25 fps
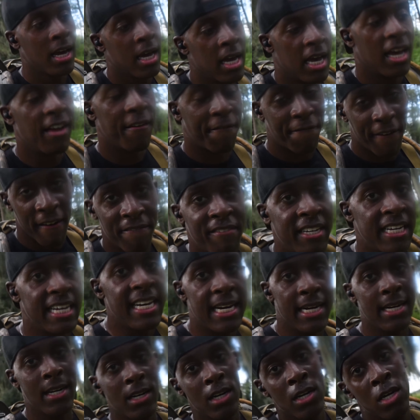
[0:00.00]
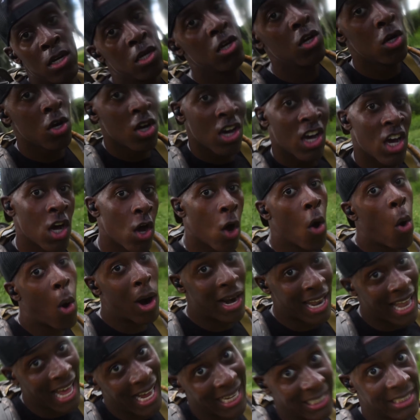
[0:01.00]
and 15 or
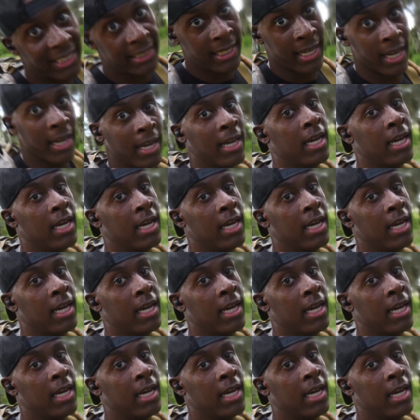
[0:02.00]
less.